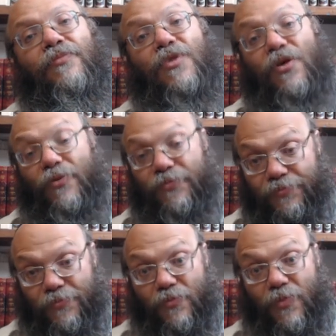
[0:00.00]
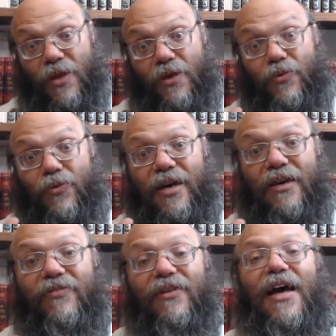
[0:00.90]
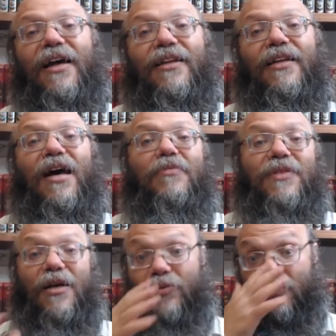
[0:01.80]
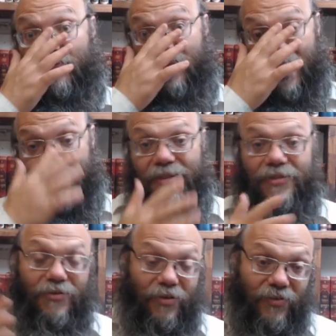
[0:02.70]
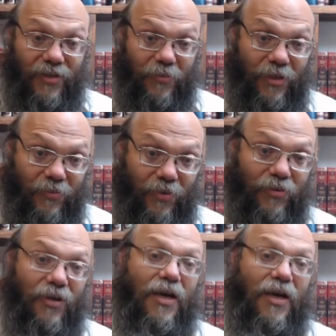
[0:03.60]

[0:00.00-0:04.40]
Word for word: So we have light that comes out of the eyes of Adam Kadmon,